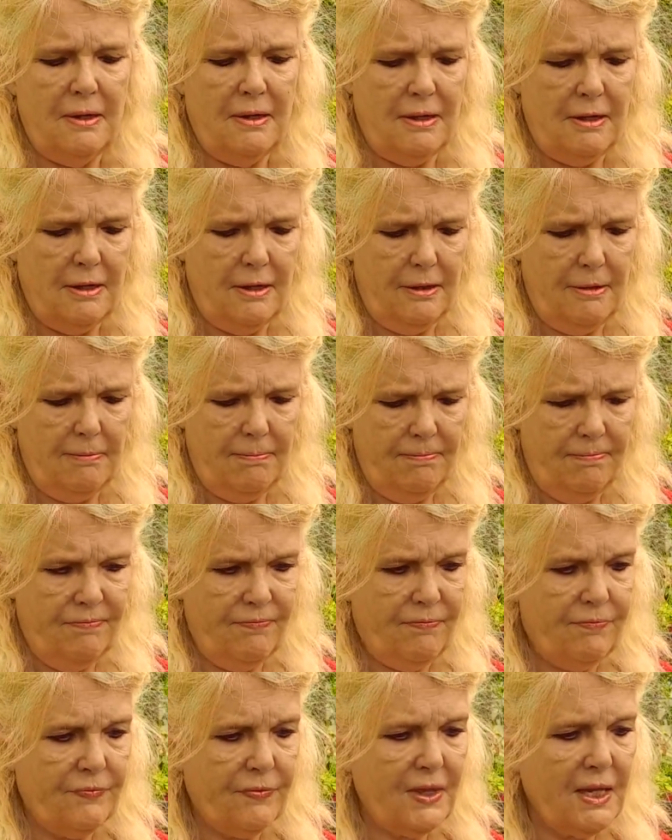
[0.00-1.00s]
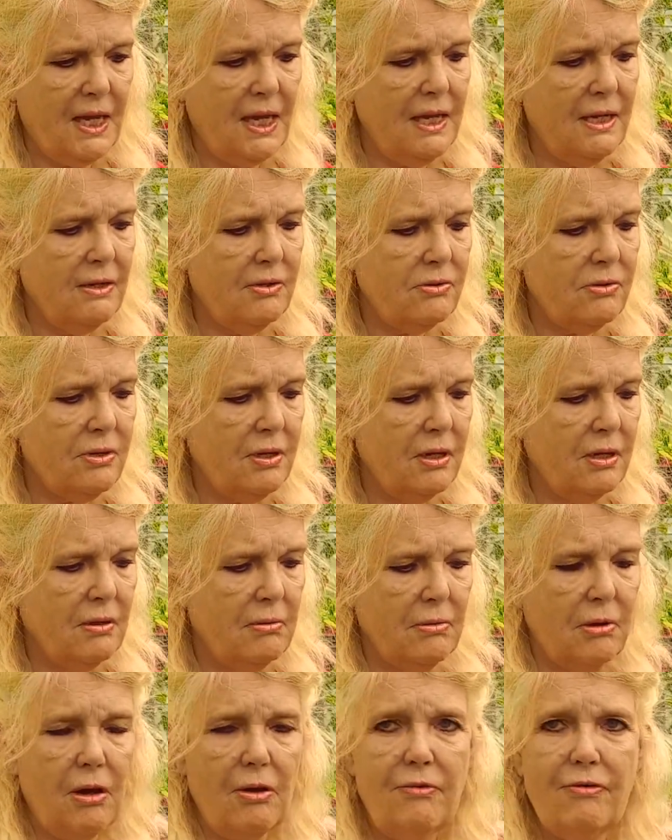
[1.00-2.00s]
um, and
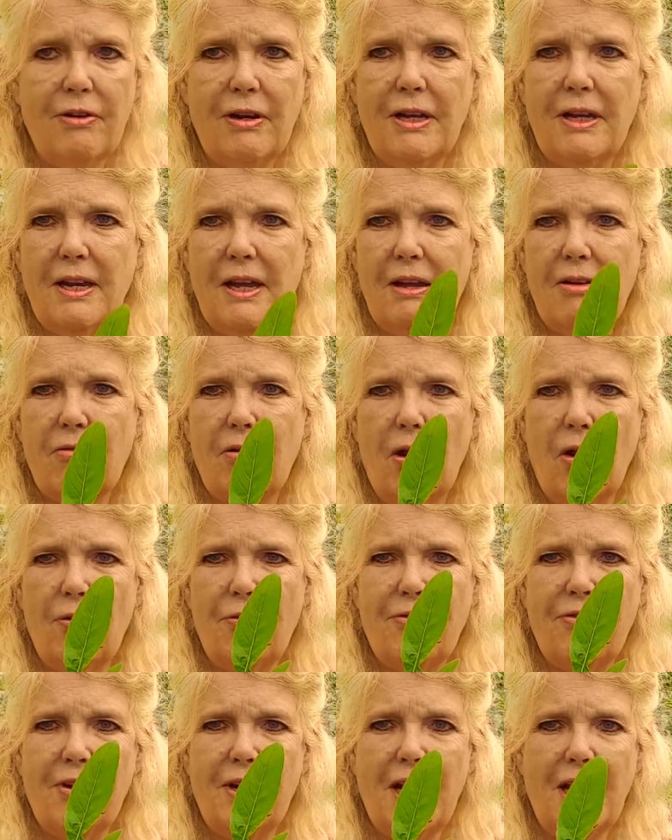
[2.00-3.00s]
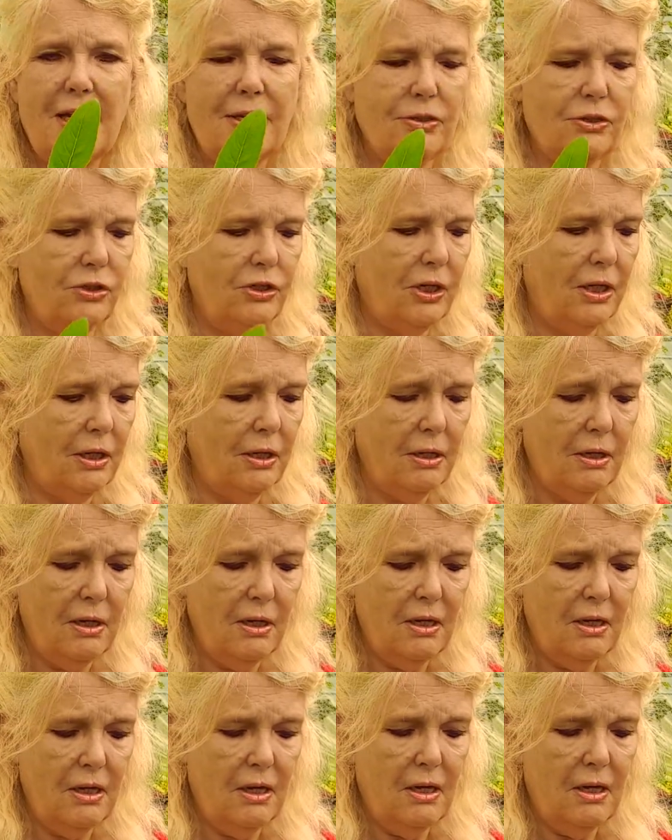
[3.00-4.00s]
hopefully they grow for next year.
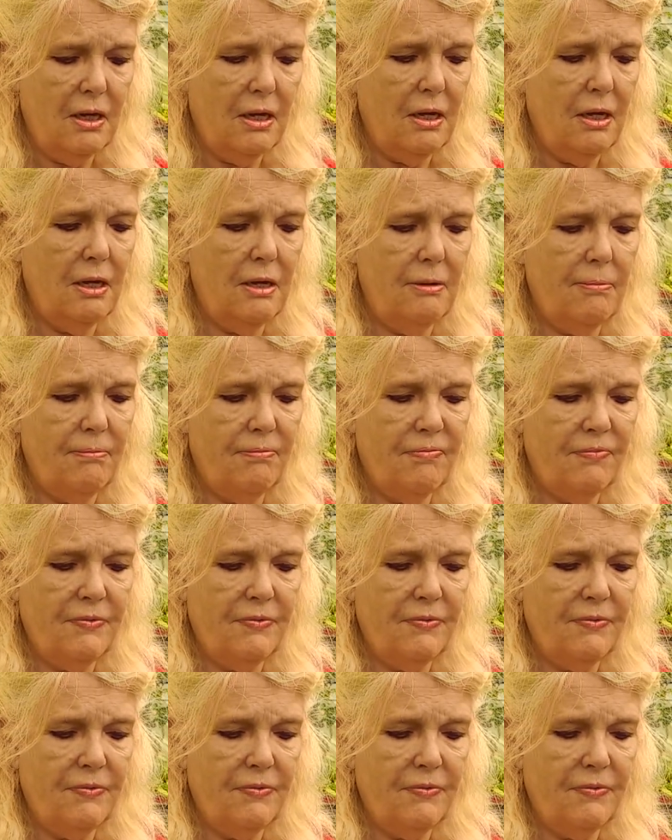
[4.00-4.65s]
Um,